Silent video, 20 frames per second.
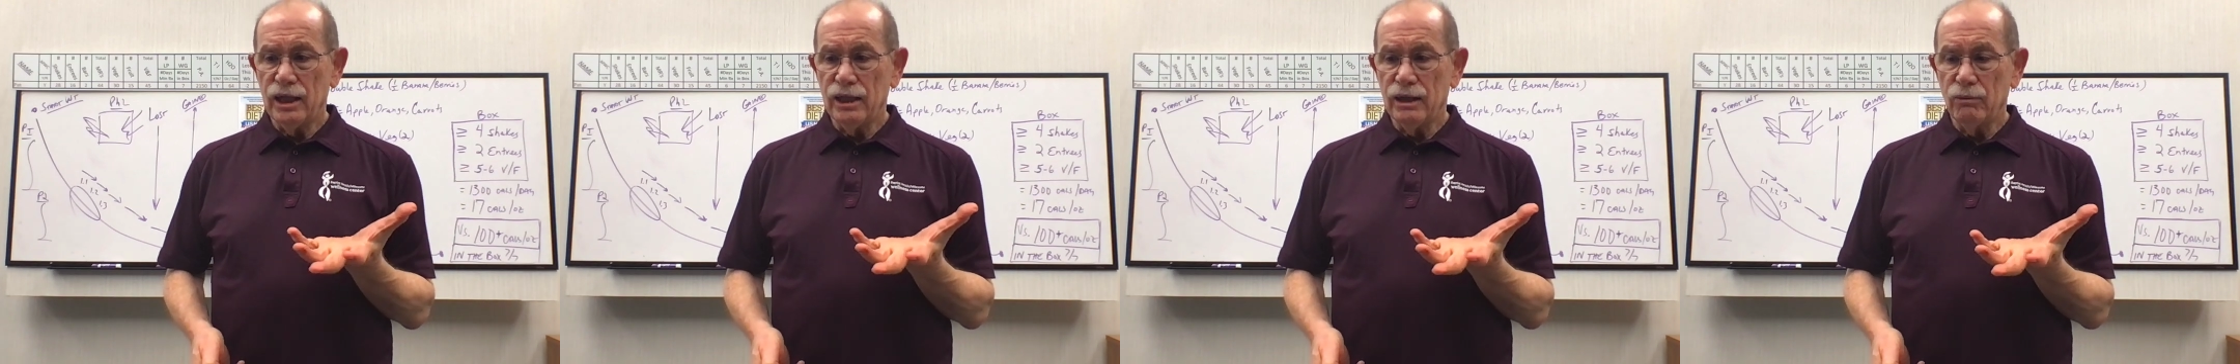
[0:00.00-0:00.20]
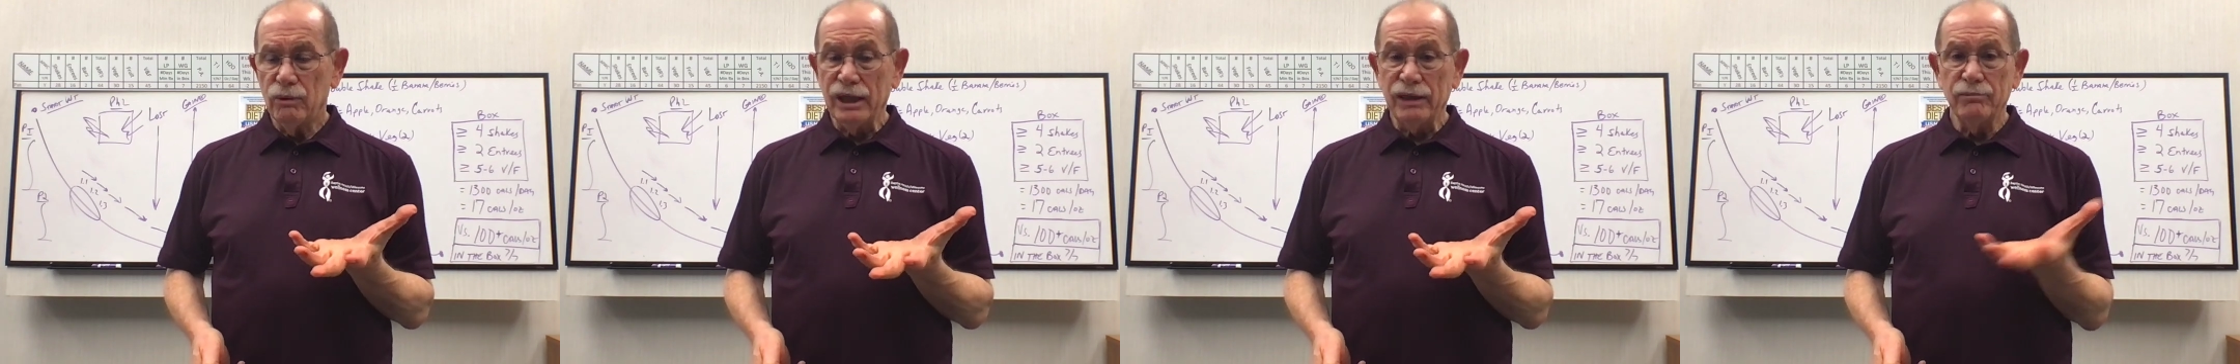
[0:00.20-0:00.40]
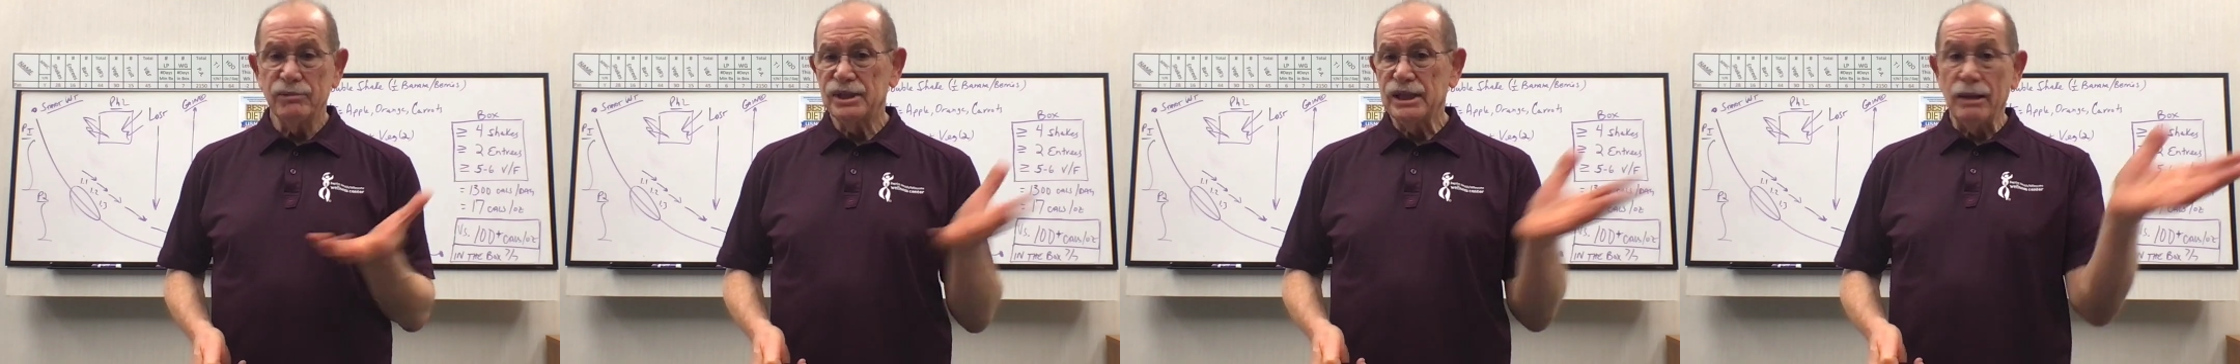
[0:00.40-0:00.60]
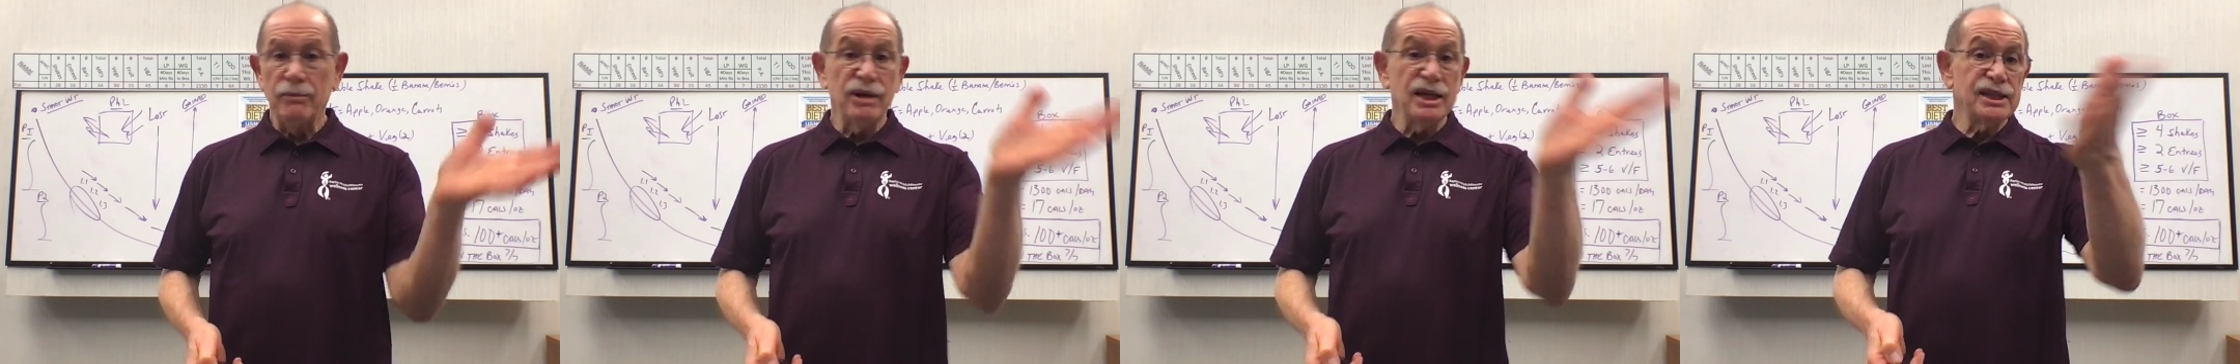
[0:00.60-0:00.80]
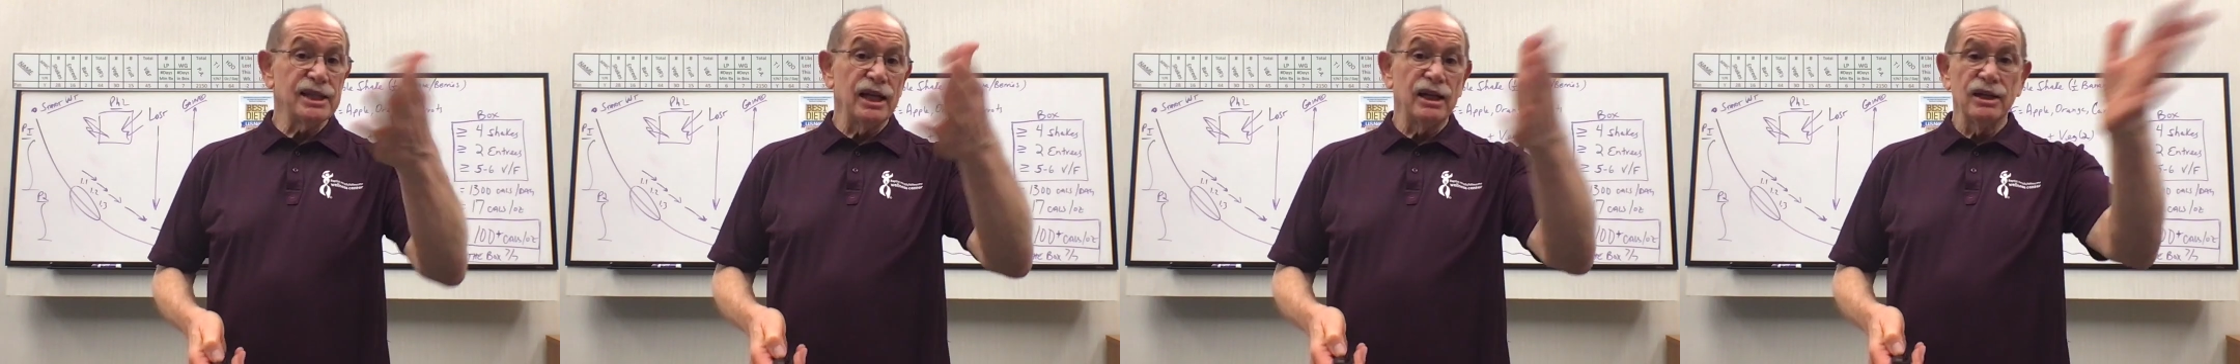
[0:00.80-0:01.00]
We can side by
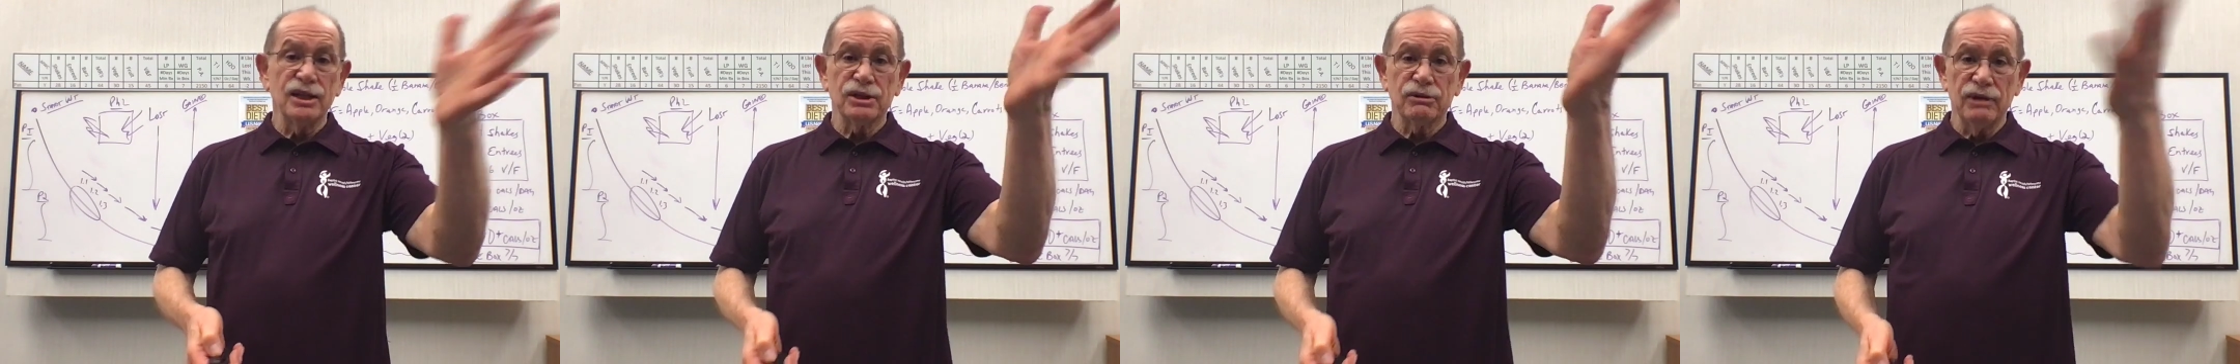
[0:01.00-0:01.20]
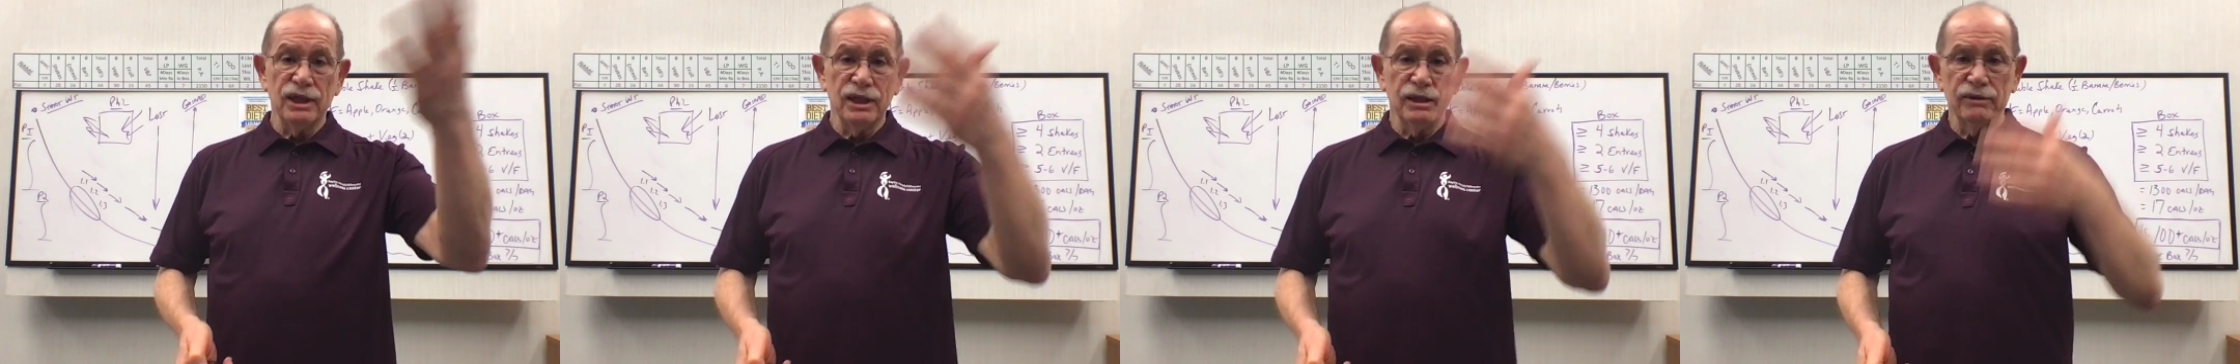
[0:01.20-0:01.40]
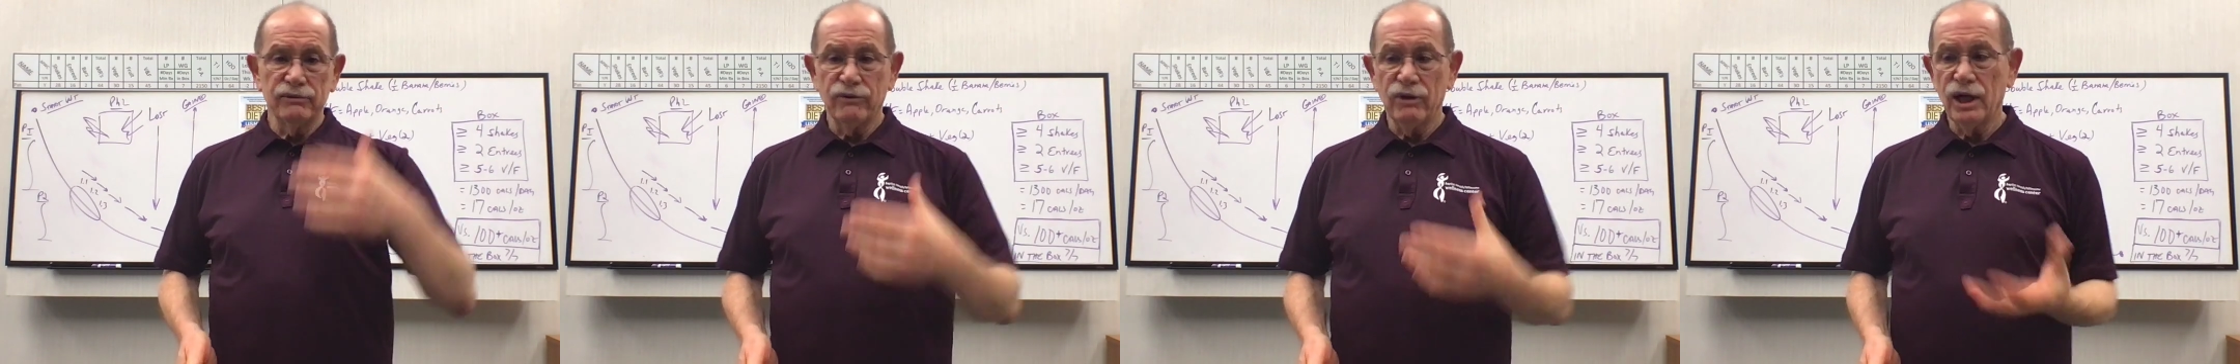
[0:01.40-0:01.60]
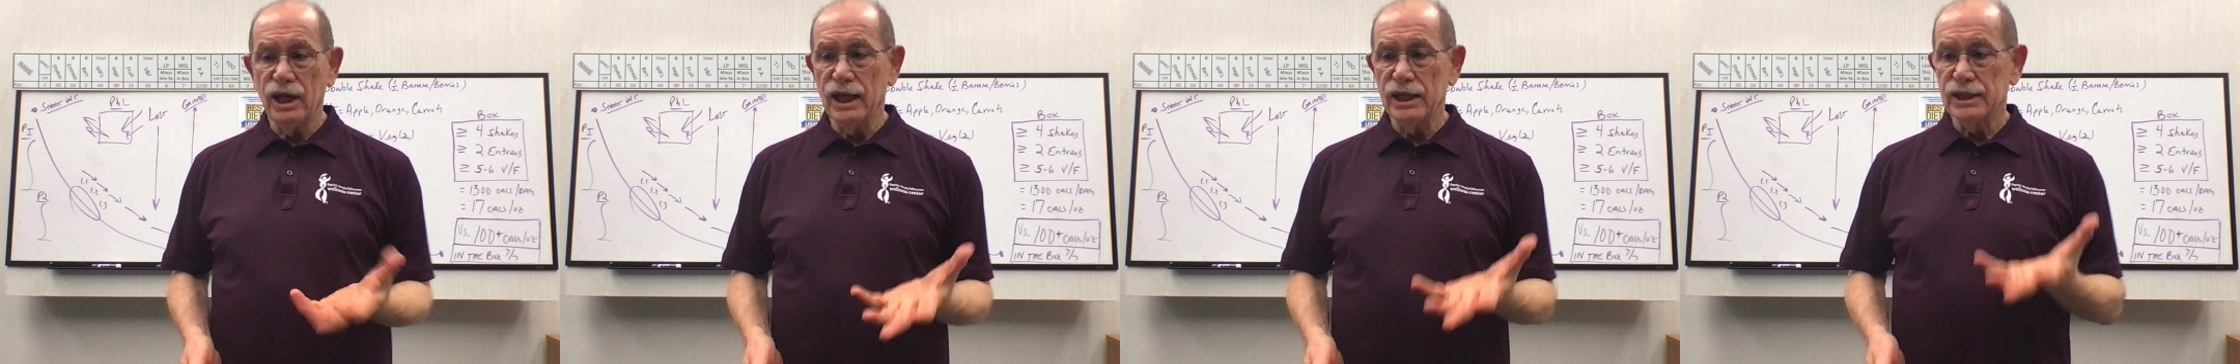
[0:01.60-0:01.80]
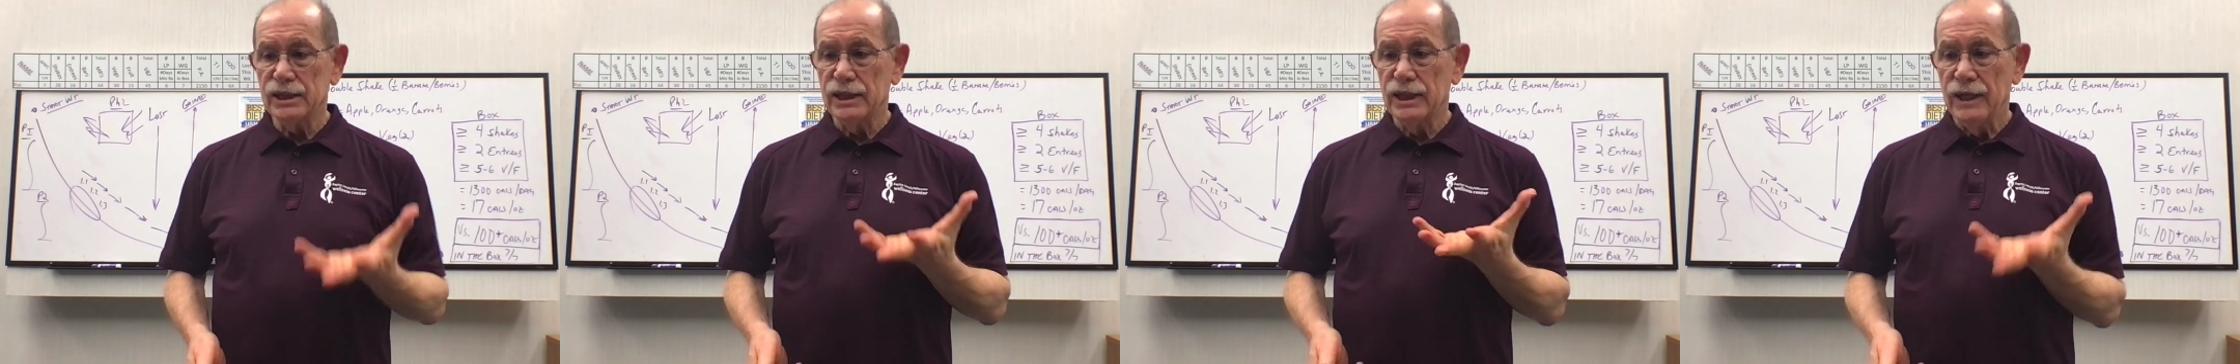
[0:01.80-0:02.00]
side on the screen. Very
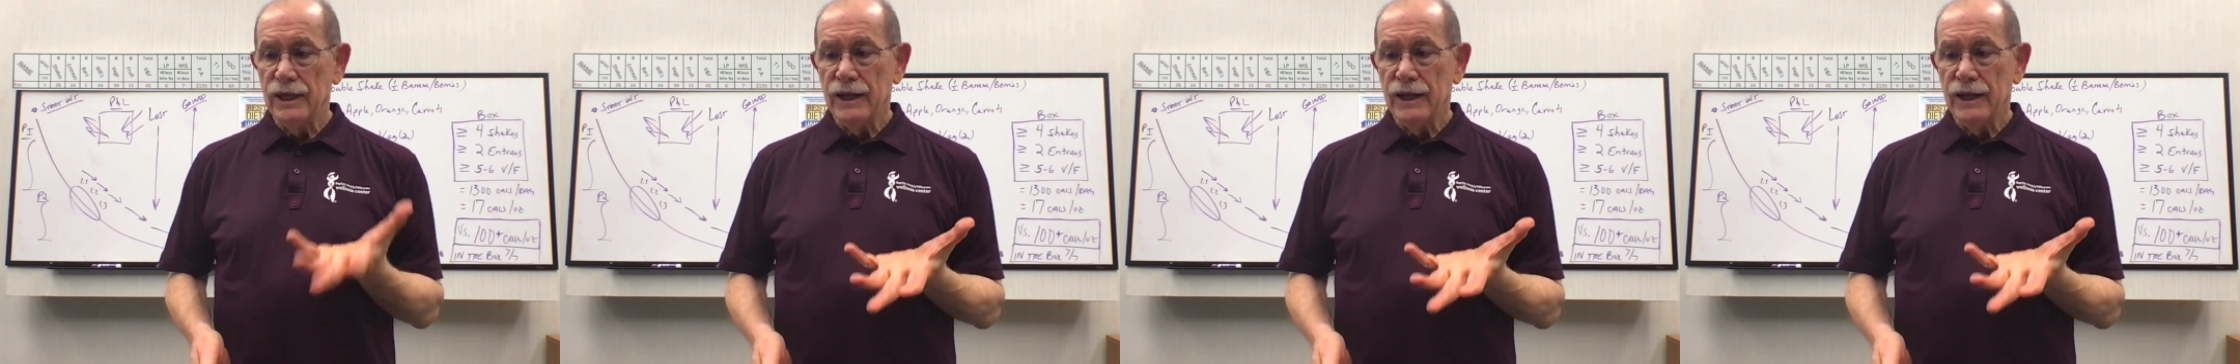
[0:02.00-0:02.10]
nice.